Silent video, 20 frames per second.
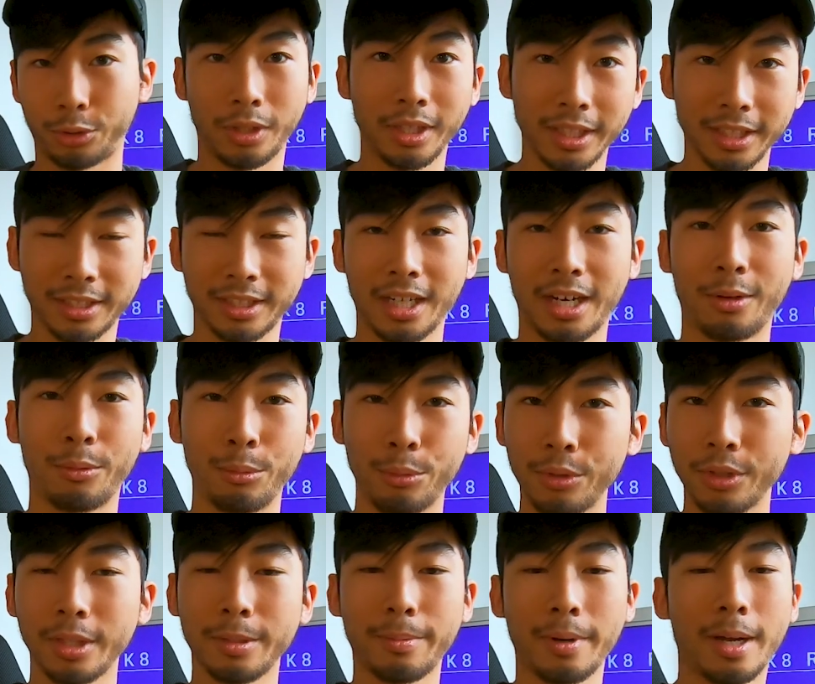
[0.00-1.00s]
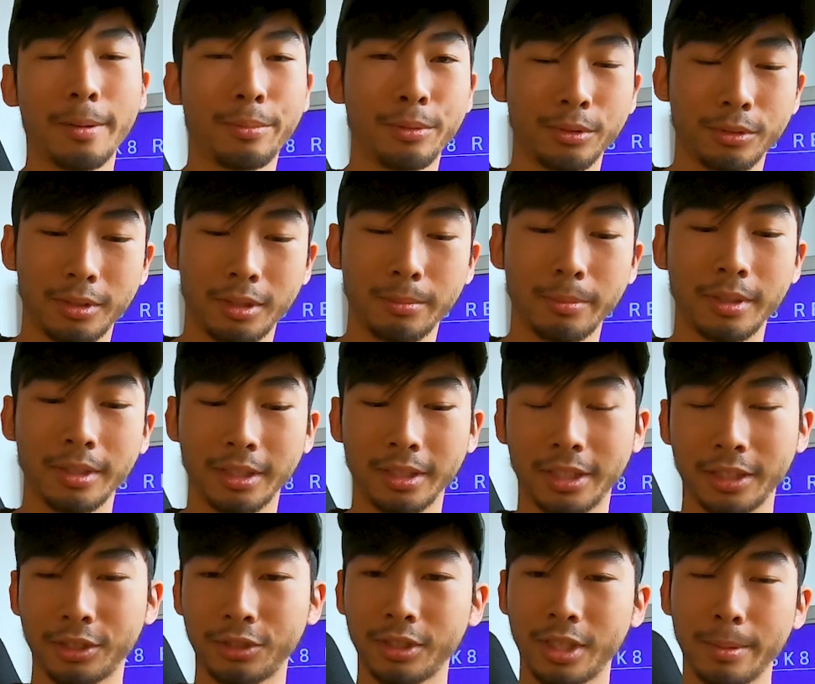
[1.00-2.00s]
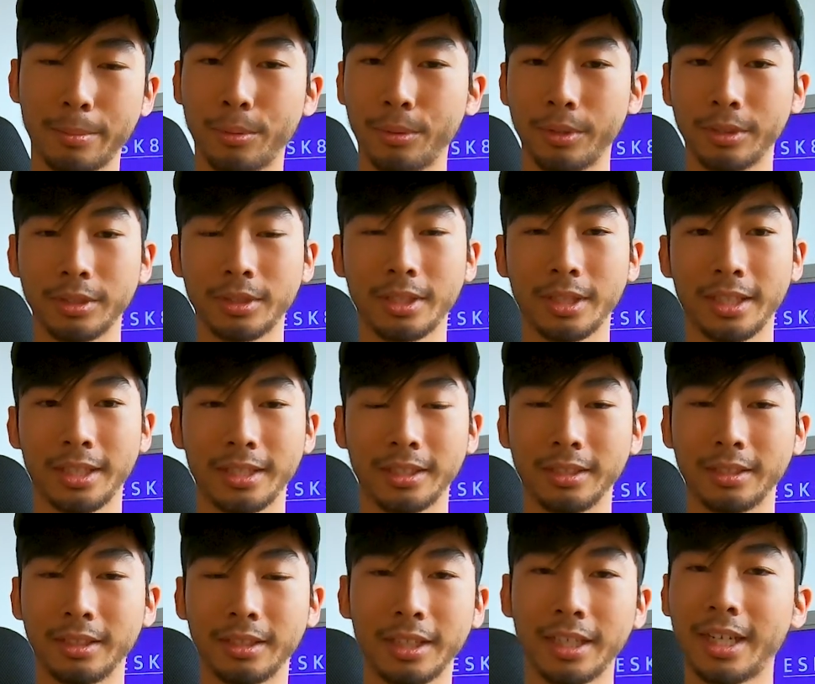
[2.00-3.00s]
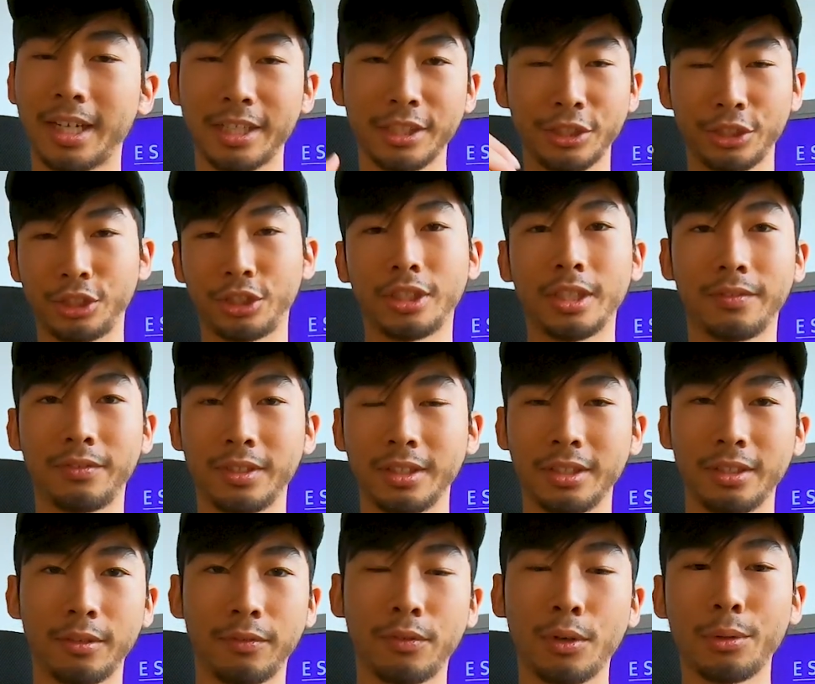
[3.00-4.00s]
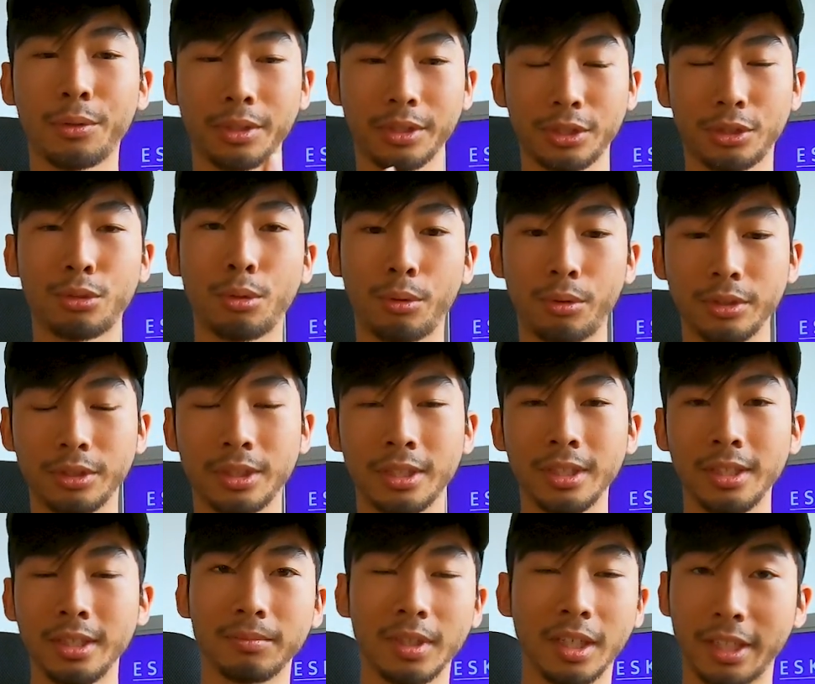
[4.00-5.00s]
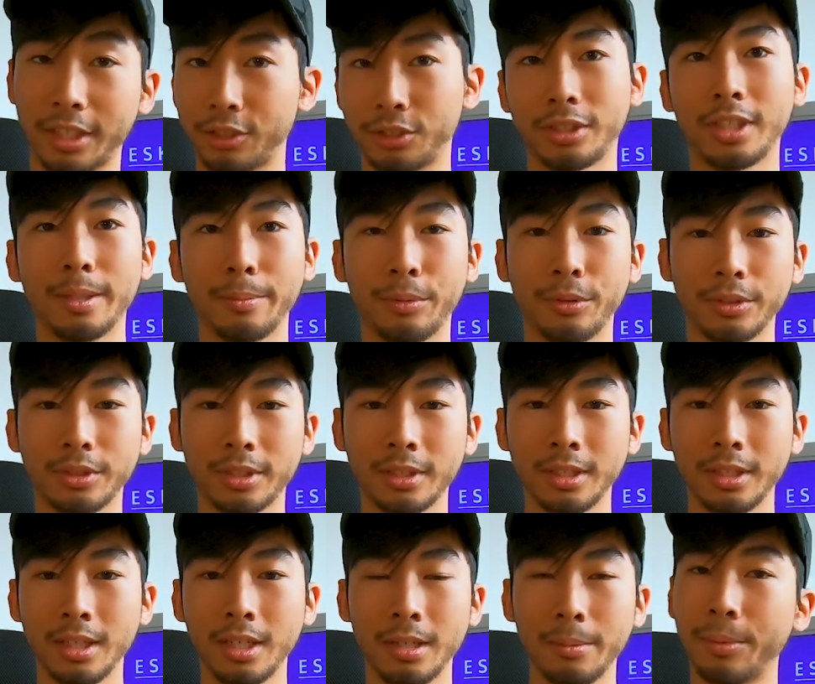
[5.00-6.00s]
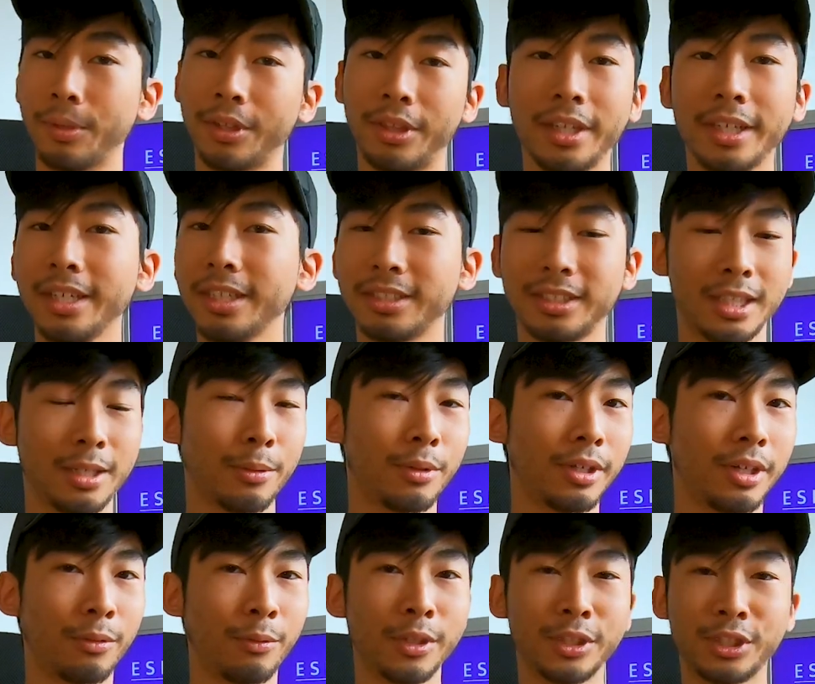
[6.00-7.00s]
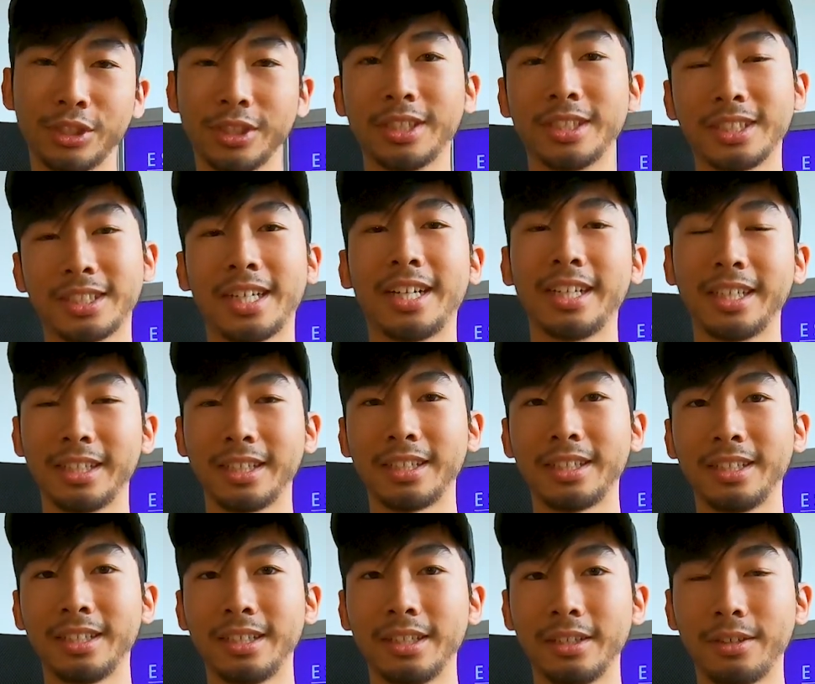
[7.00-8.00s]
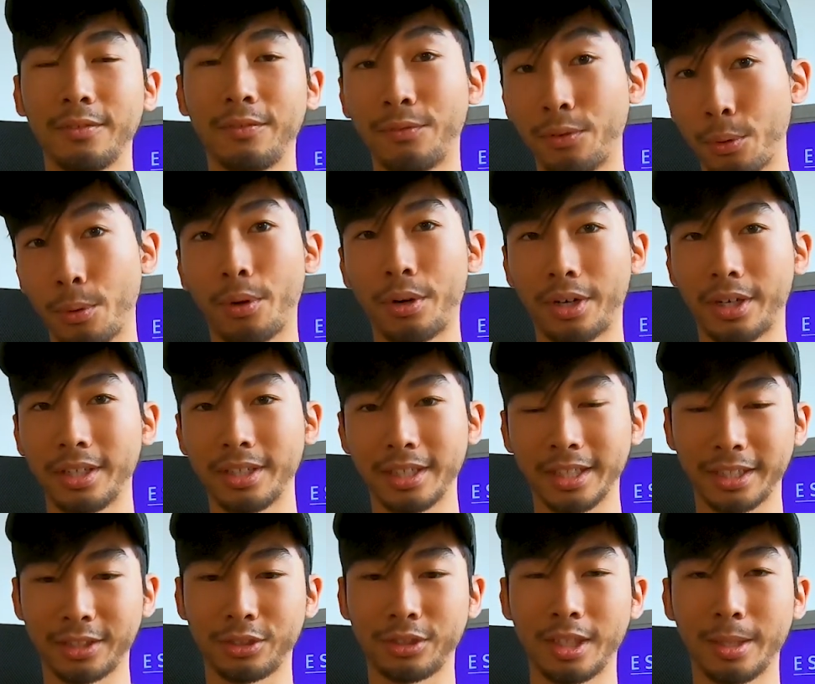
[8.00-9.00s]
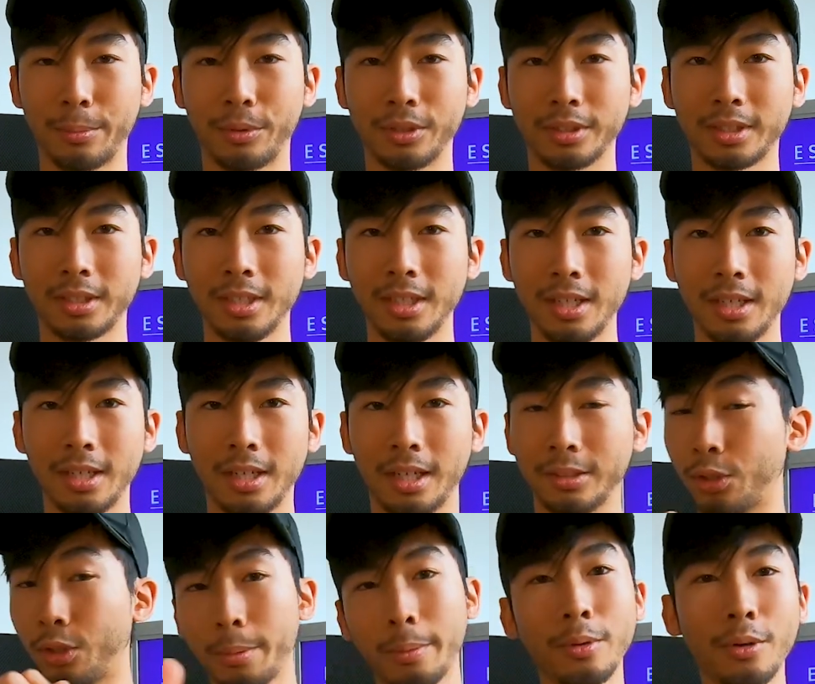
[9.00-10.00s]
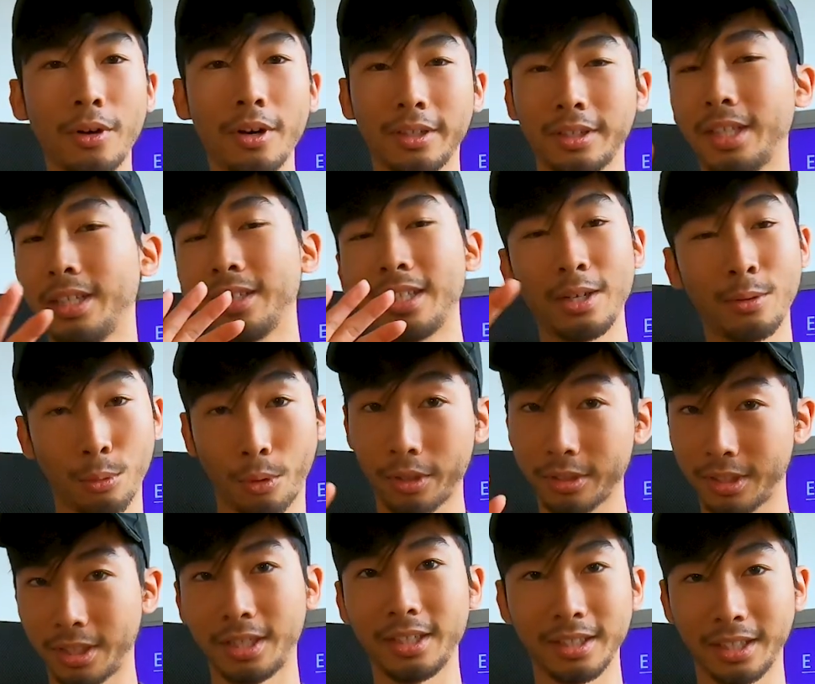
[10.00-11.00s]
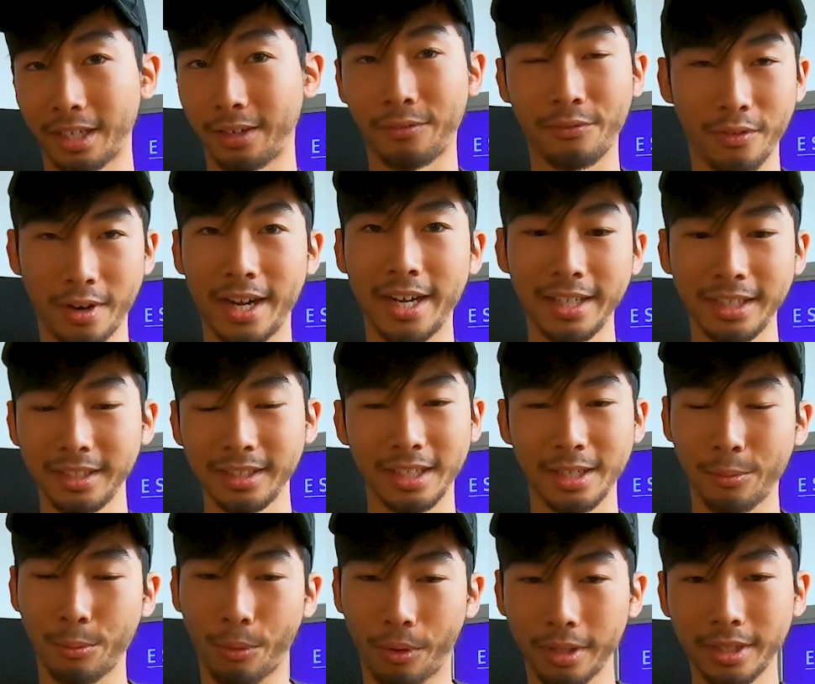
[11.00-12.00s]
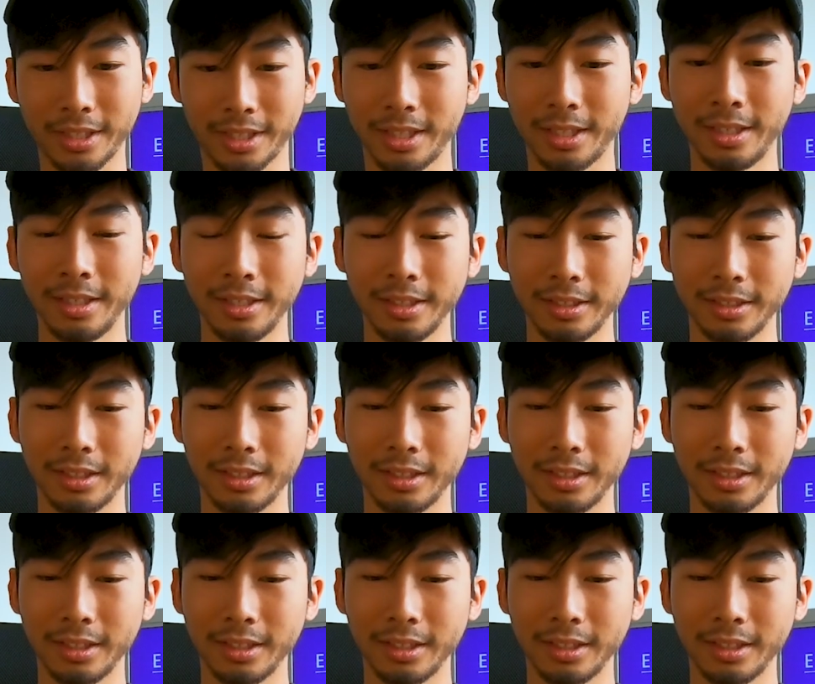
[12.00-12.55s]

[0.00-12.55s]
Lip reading: Shredlights got really popular among electric skateboards, and they kind of just shifted their focus towards electric skateboards. But the thing is, they weren't originally designed for electric skateboards. Don't get me wrong, they worked like fine, they worked.